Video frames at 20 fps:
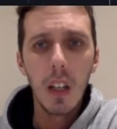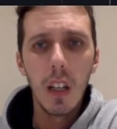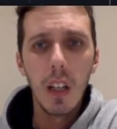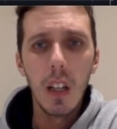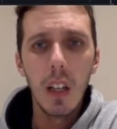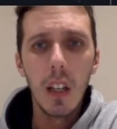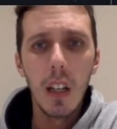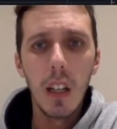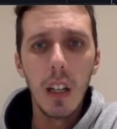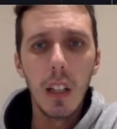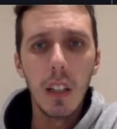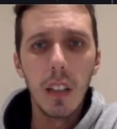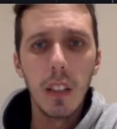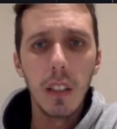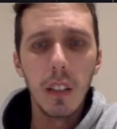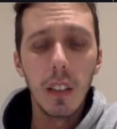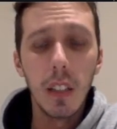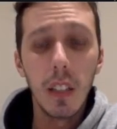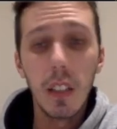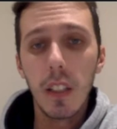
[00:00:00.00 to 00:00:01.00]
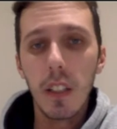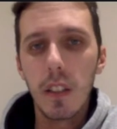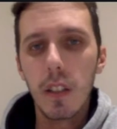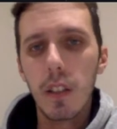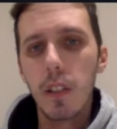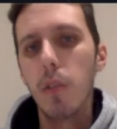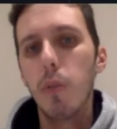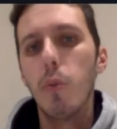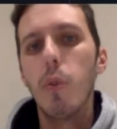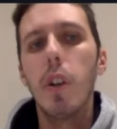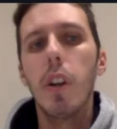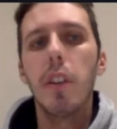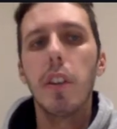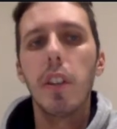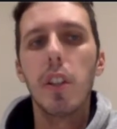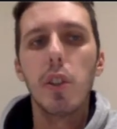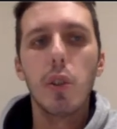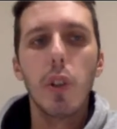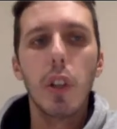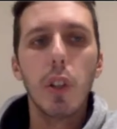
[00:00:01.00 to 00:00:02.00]
And this is what I think
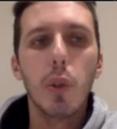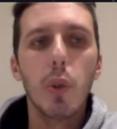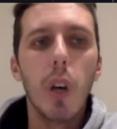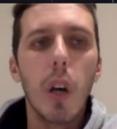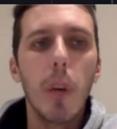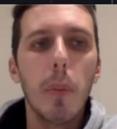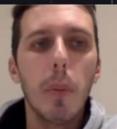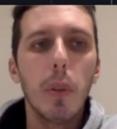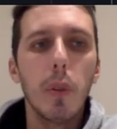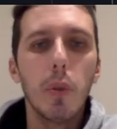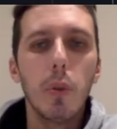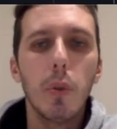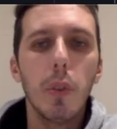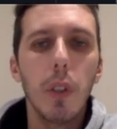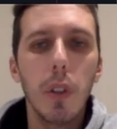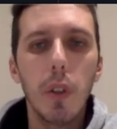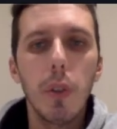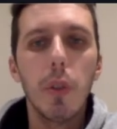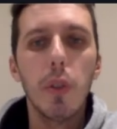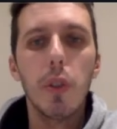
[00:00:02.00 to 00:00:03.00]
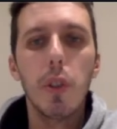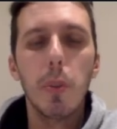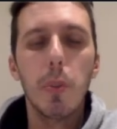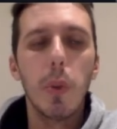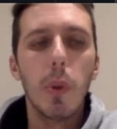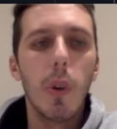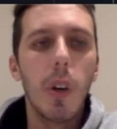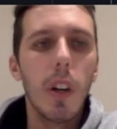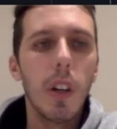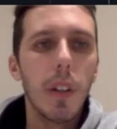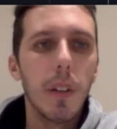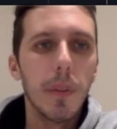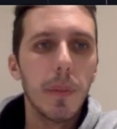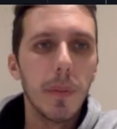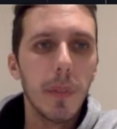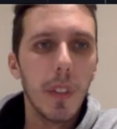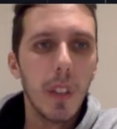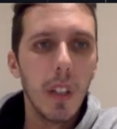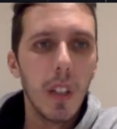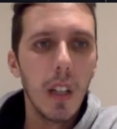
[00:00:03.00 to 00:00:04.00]
is going to happen to Euro GPY.
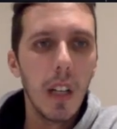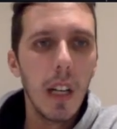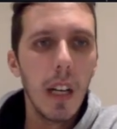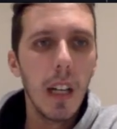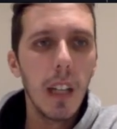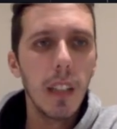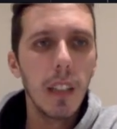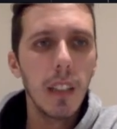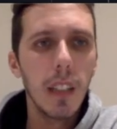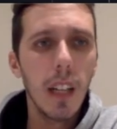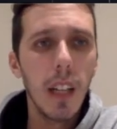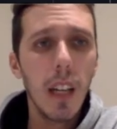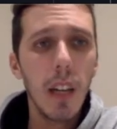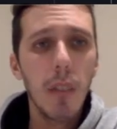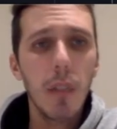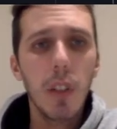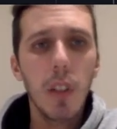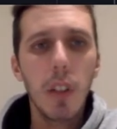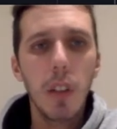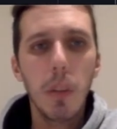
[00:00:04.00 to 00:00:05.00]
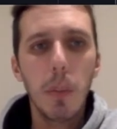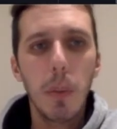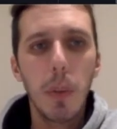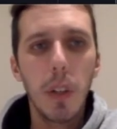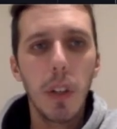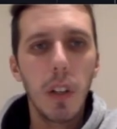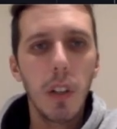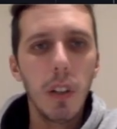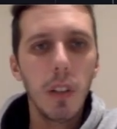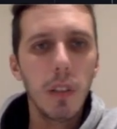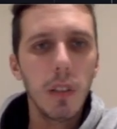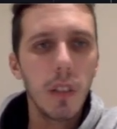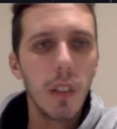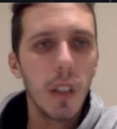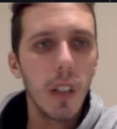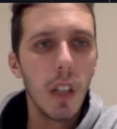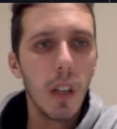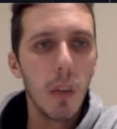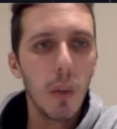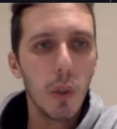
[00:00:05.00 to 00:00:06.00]
And I have another pair,
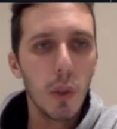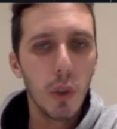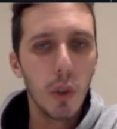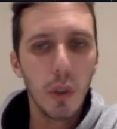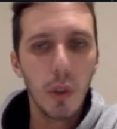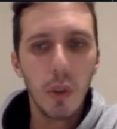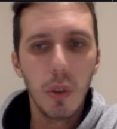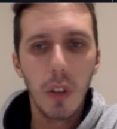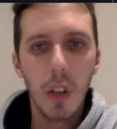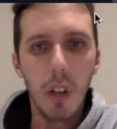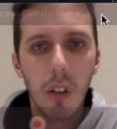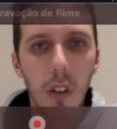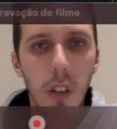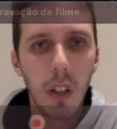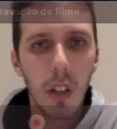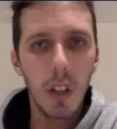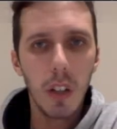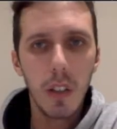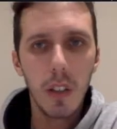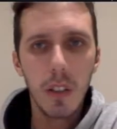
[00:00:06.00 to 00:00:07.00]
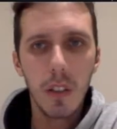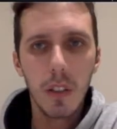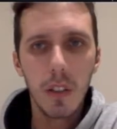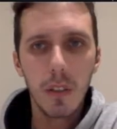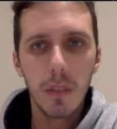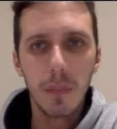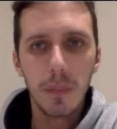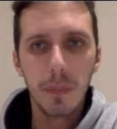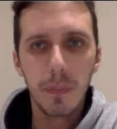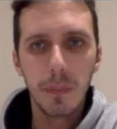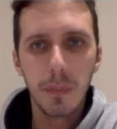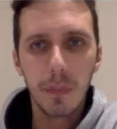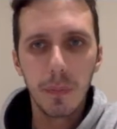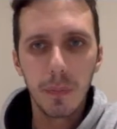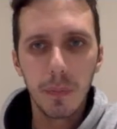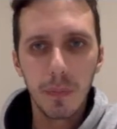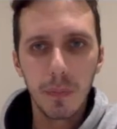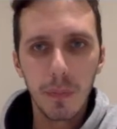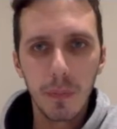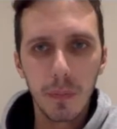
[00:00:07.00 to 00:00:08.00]
I will show you now, guys.
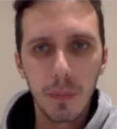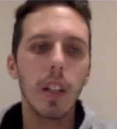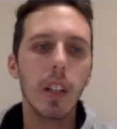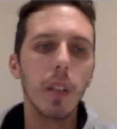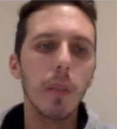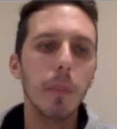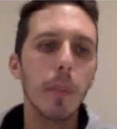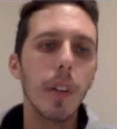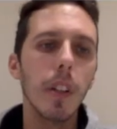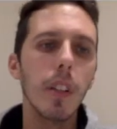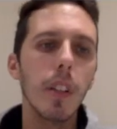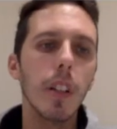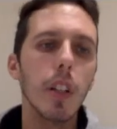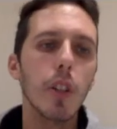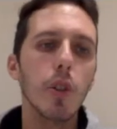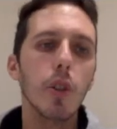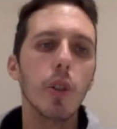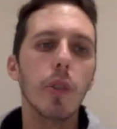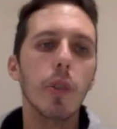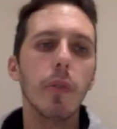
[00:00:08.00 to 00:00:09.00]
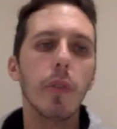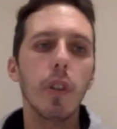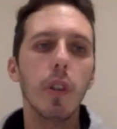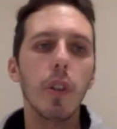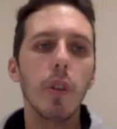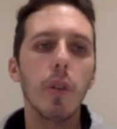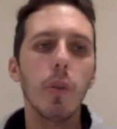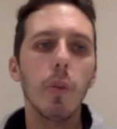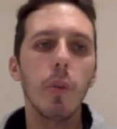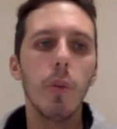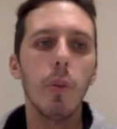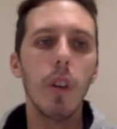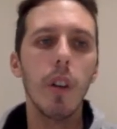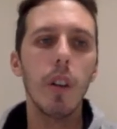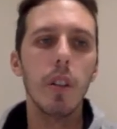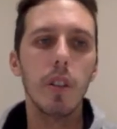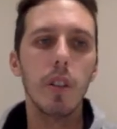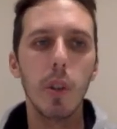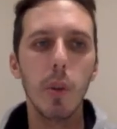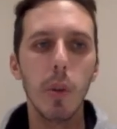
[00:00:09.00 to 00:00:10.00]
The second pair that I choose for you
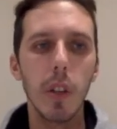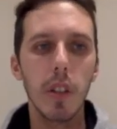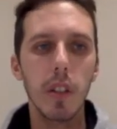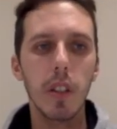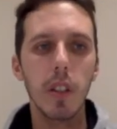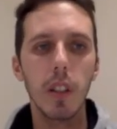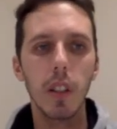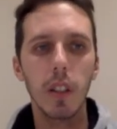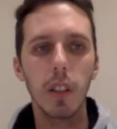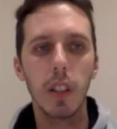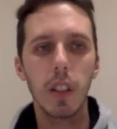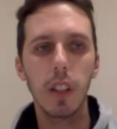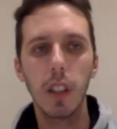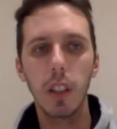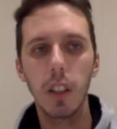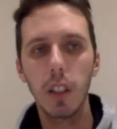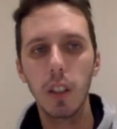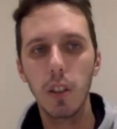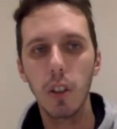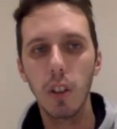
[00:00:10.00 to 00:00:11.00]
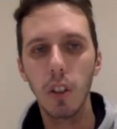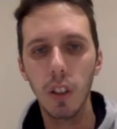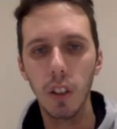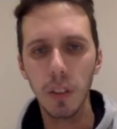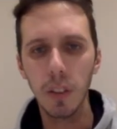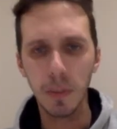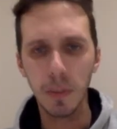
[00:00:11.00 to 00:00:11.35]
was USD and Canadian dollar.